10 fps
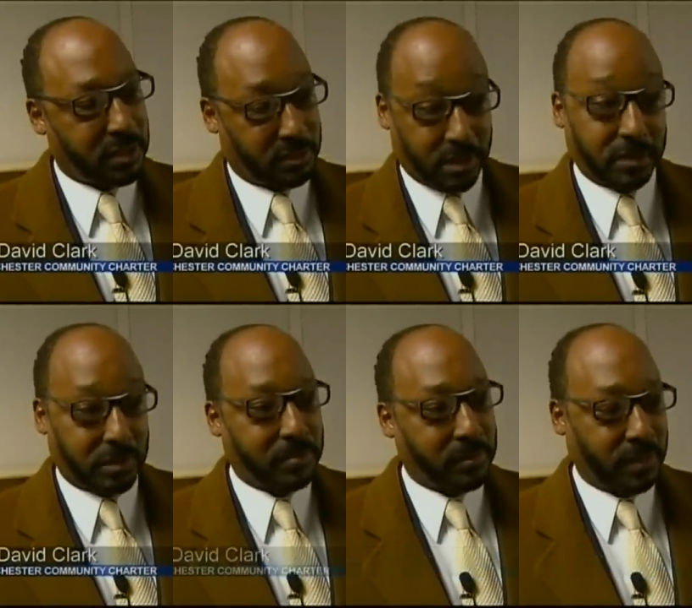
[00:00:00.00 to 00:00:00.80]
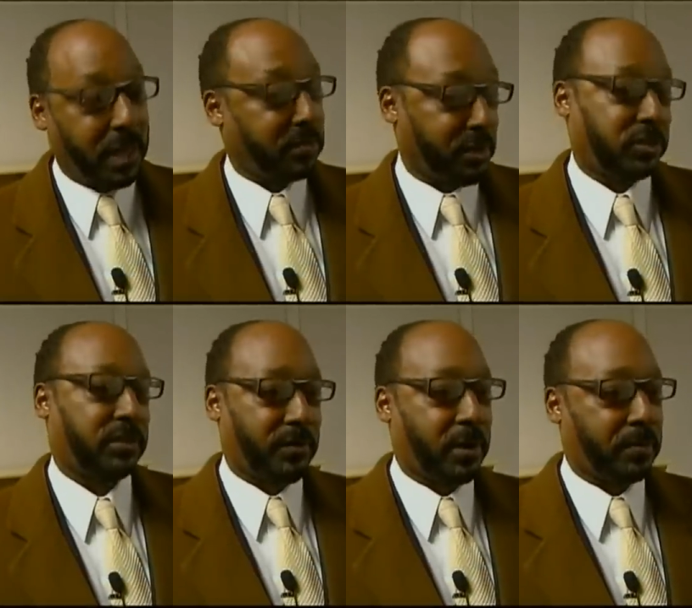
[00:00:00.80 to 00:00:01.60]
is, is, is the utmost
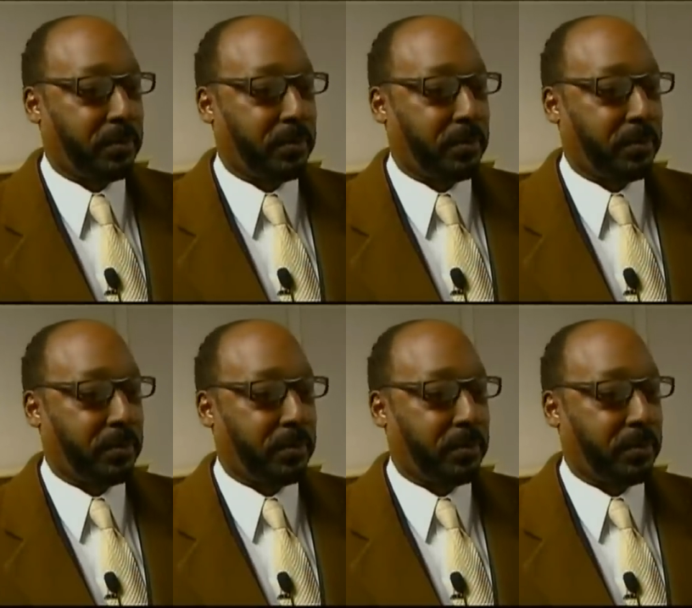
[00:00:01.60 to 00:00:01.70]
is very